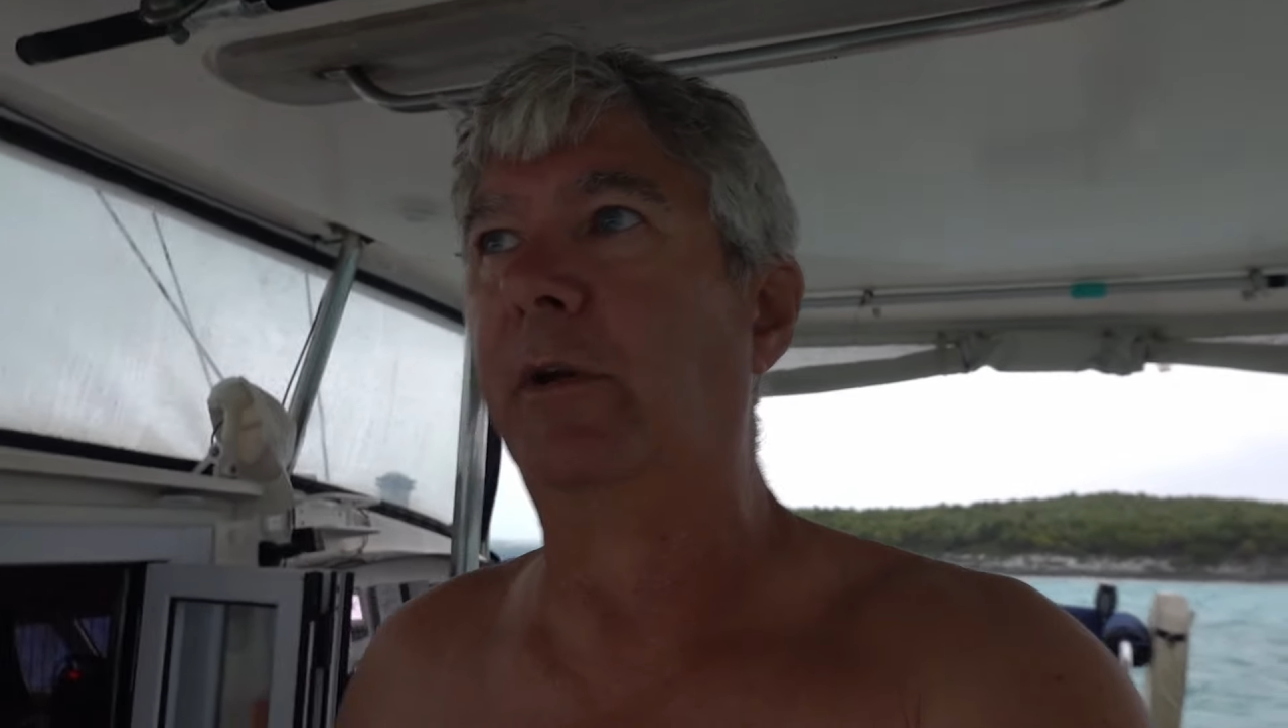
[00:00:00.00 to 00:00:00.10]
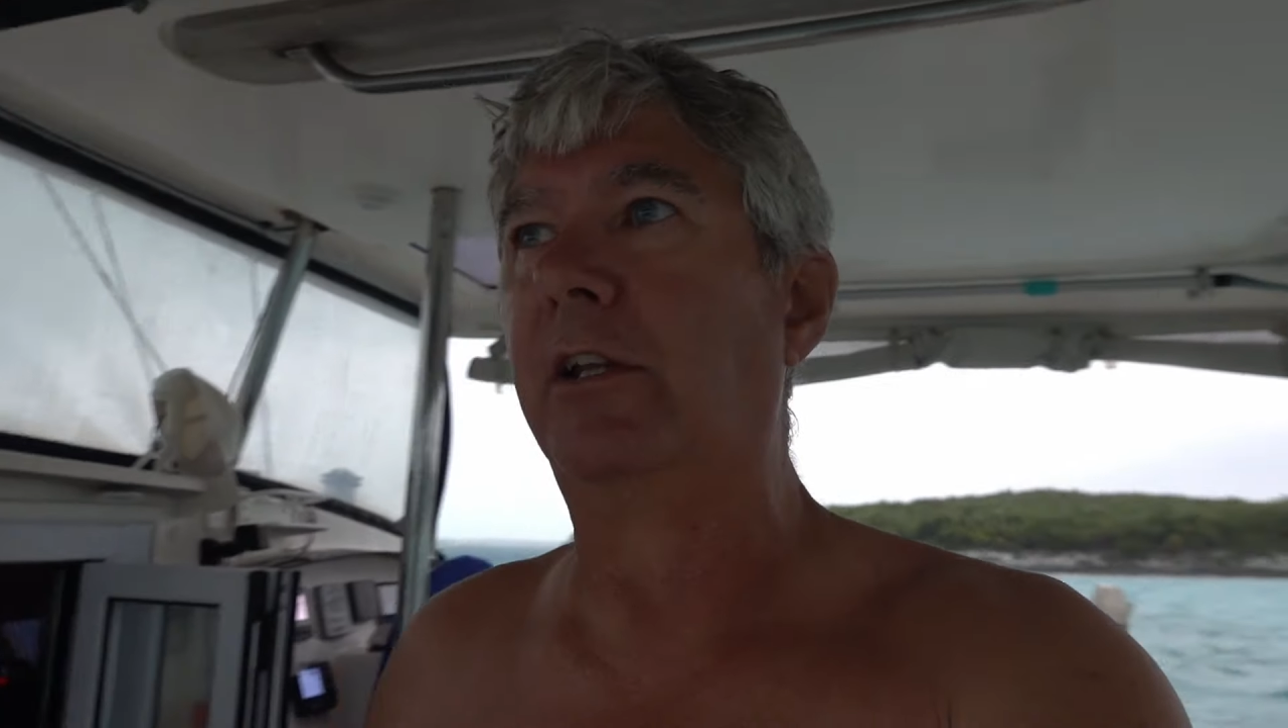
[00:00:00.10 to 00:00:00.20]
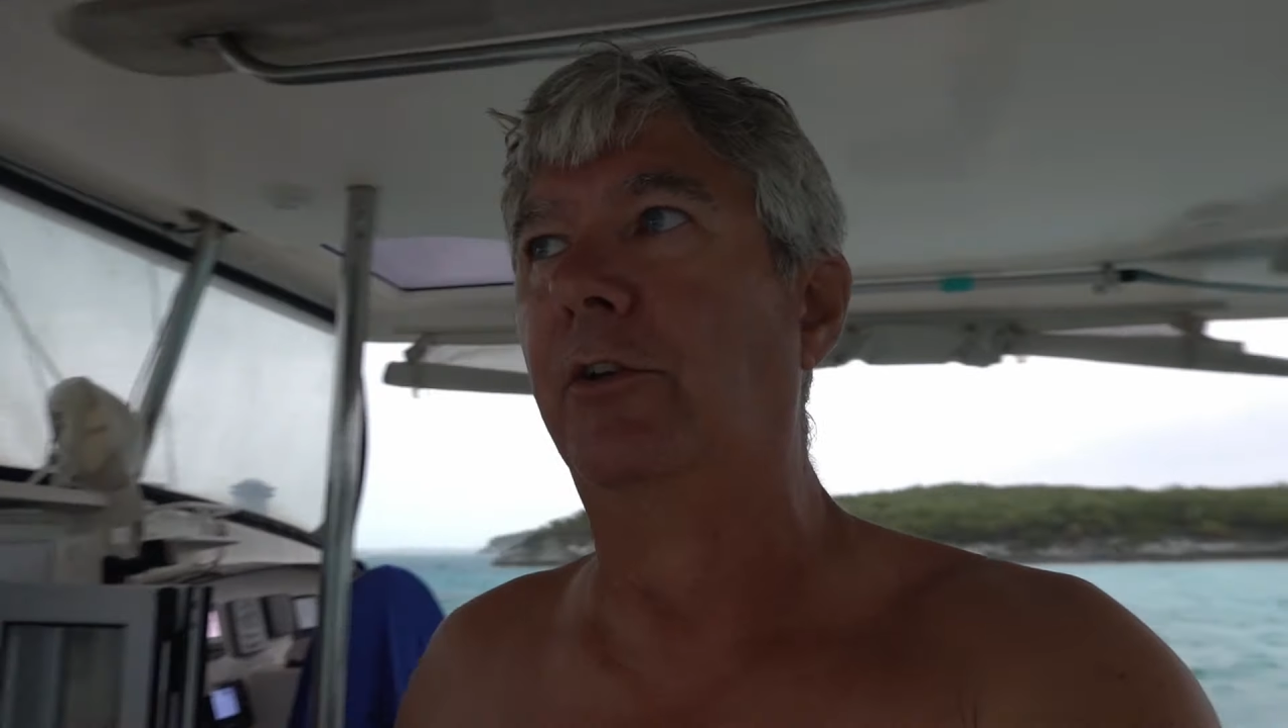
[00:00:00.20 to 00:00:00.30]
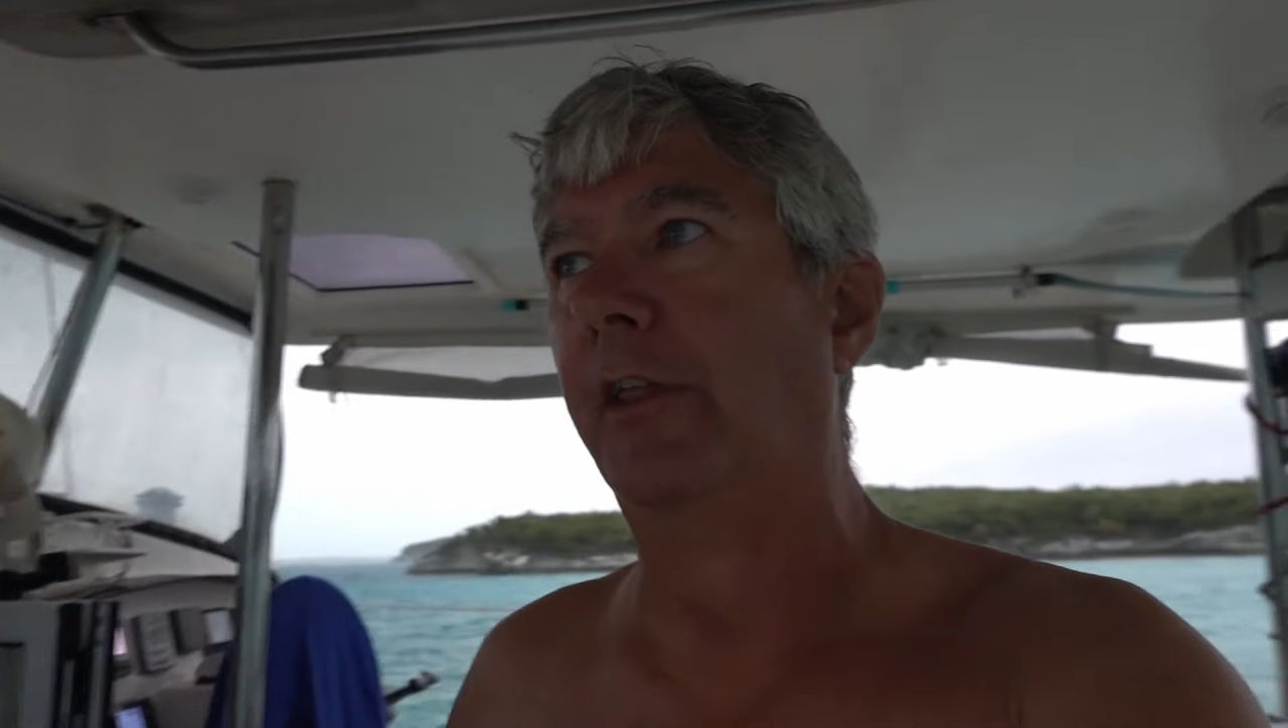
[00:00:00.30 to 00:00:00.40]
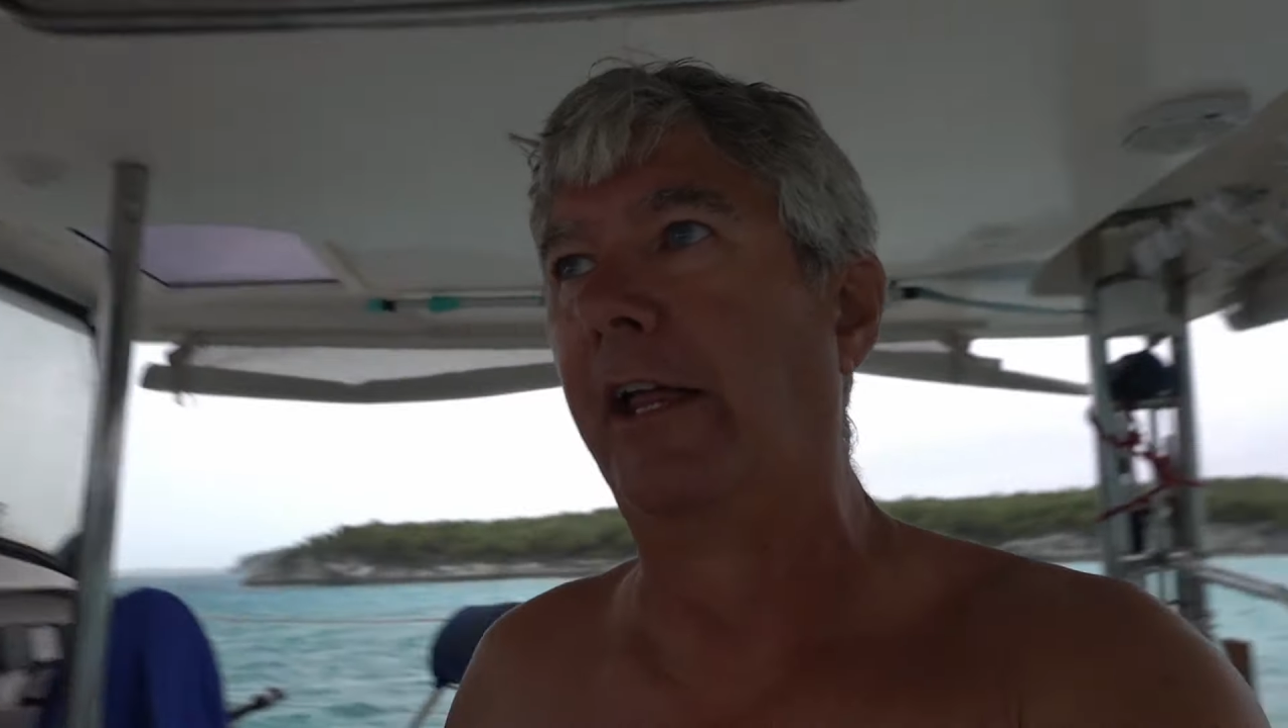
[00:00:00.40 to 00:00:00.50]
We
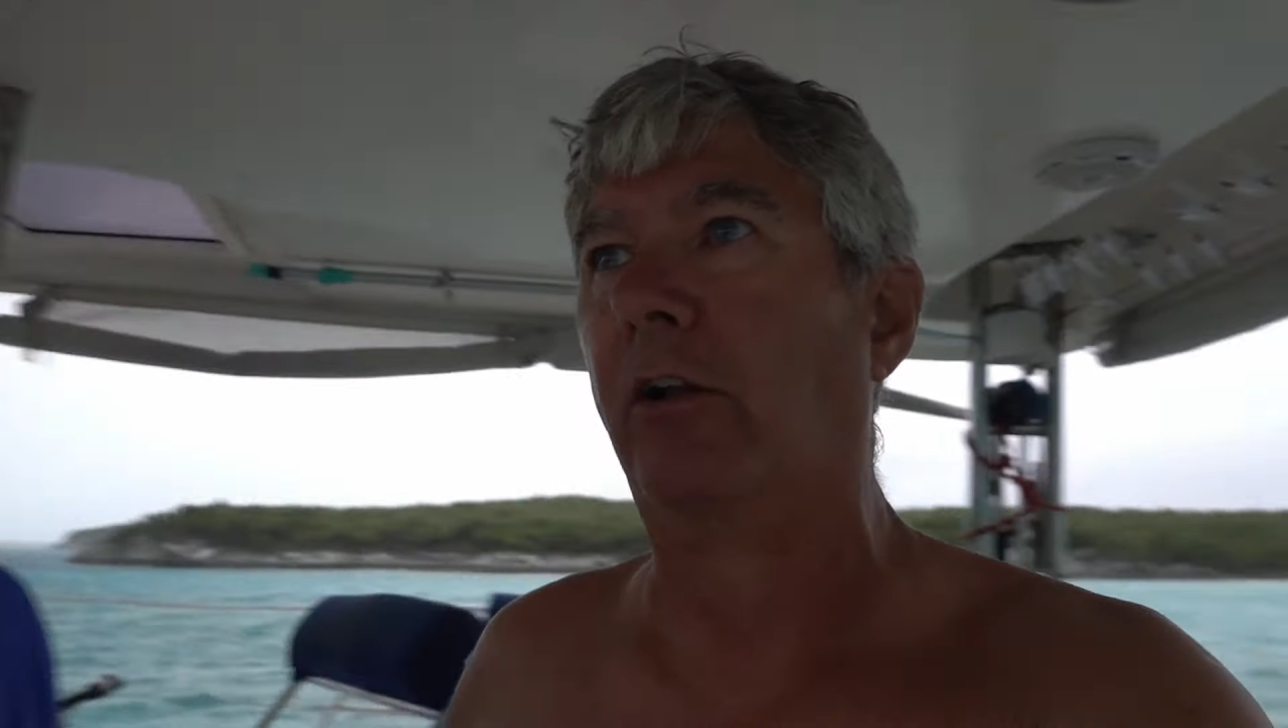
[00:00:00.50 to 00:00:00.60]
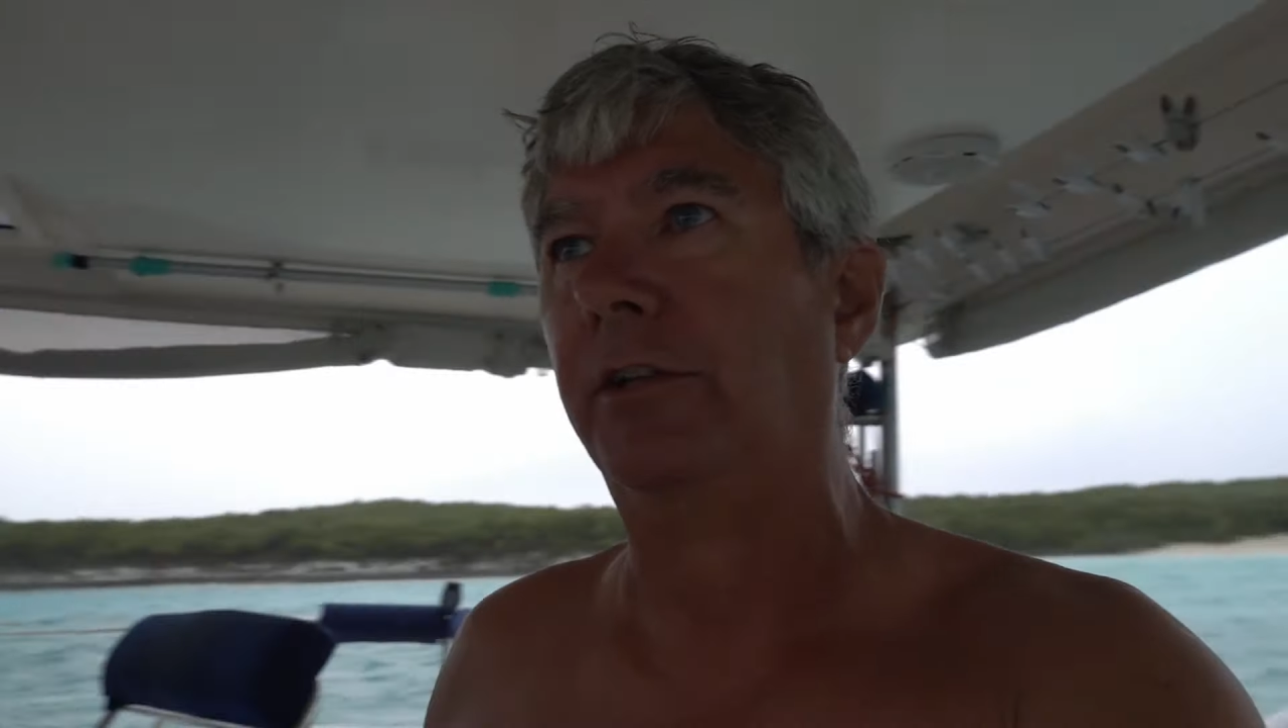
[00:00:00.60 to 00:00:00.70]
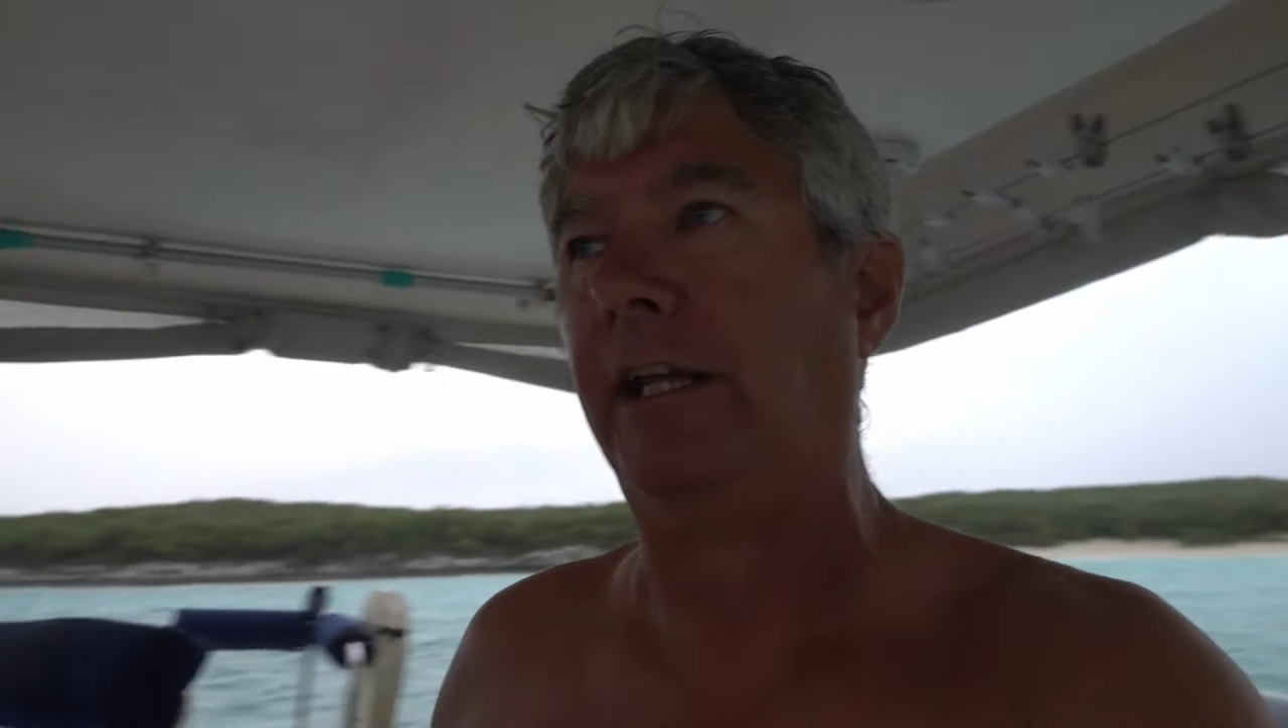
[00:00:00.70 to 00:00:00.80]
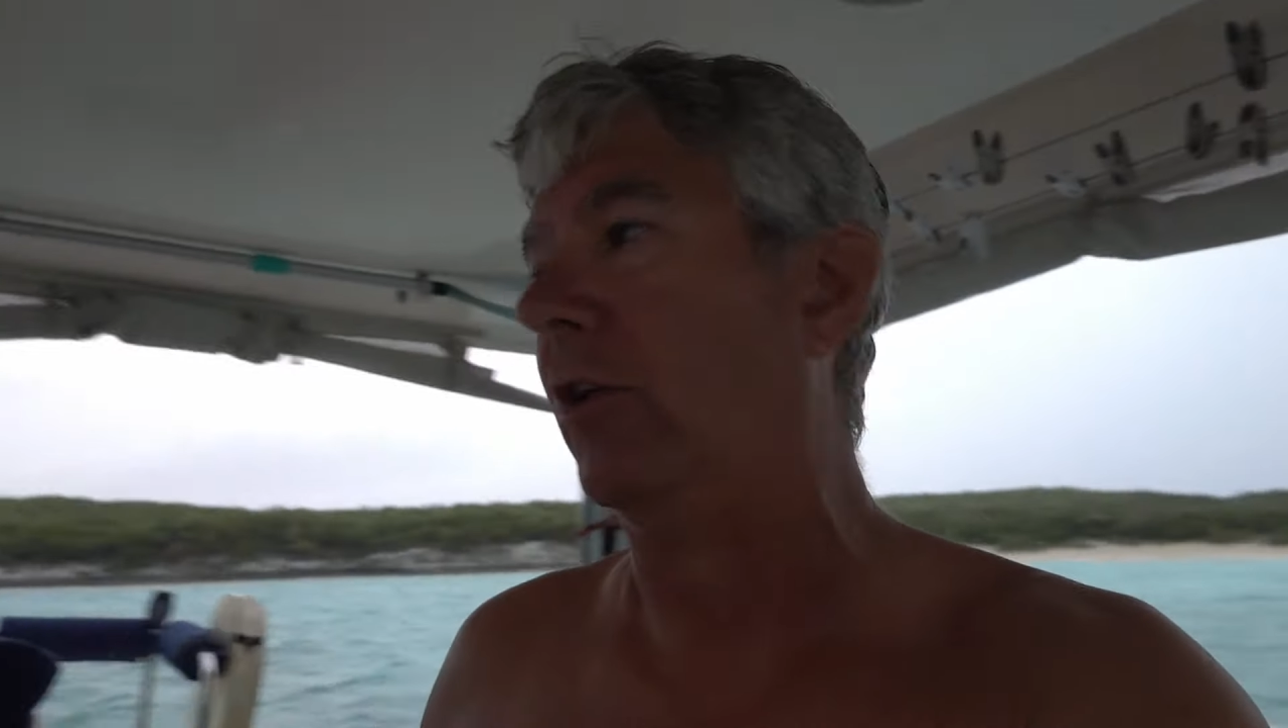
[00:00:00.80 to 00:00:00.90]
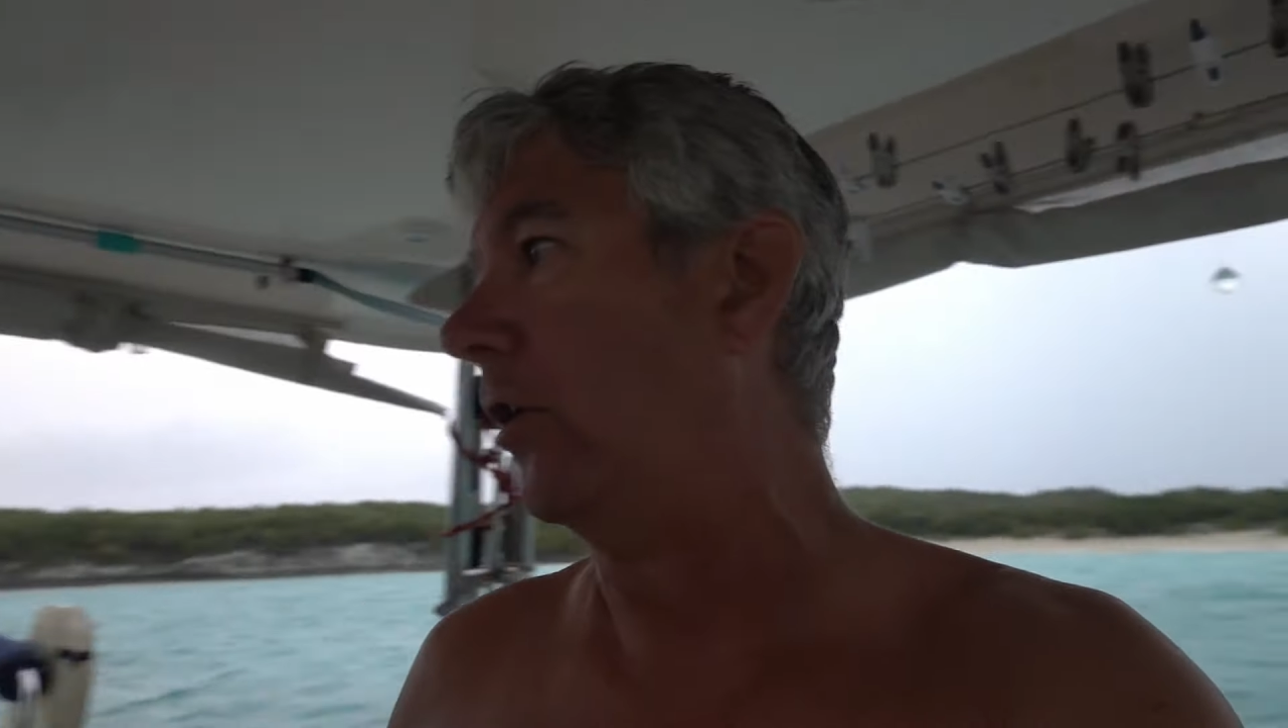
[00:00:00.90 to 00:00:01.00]
can do that
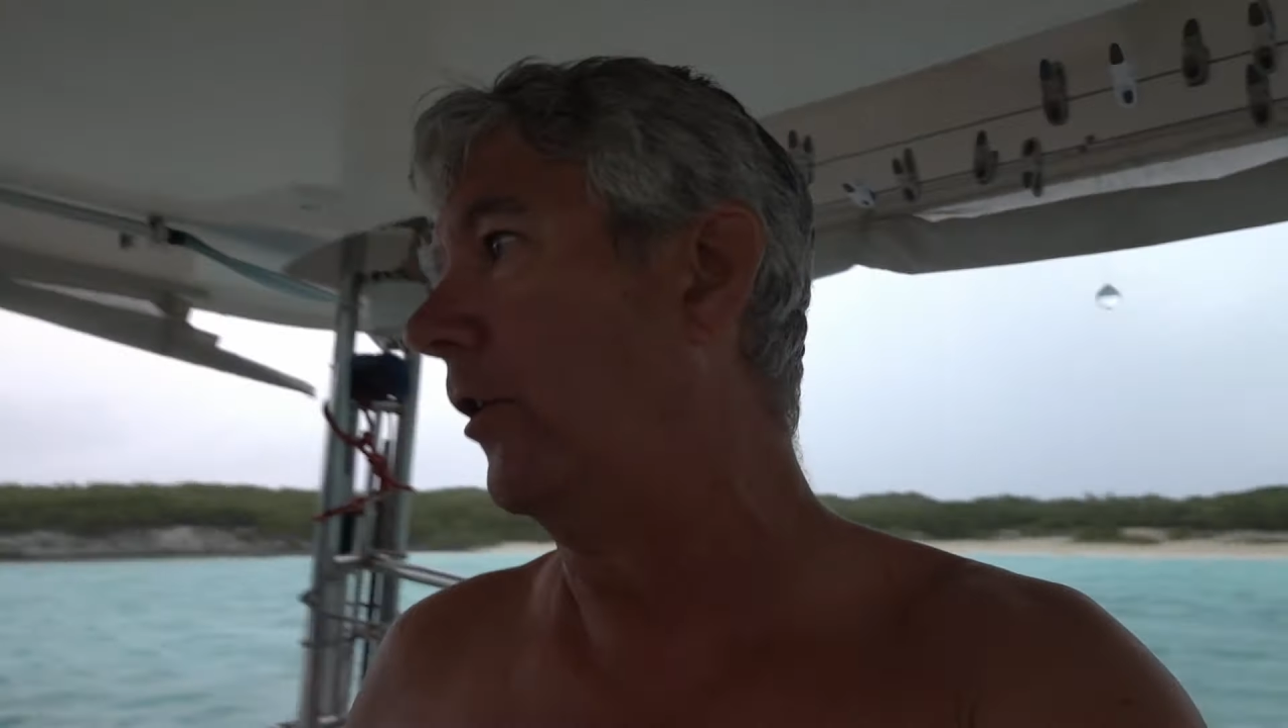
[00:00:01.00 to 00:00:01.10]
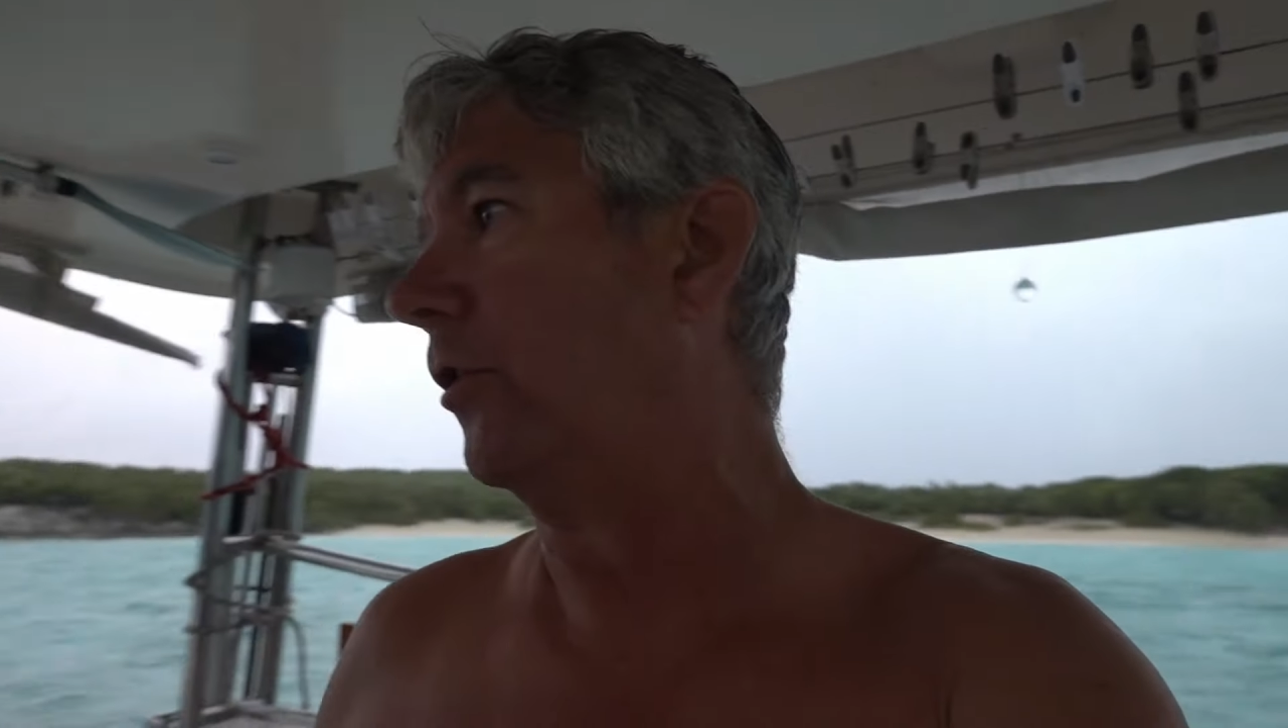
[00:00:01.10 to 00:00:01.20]
all day long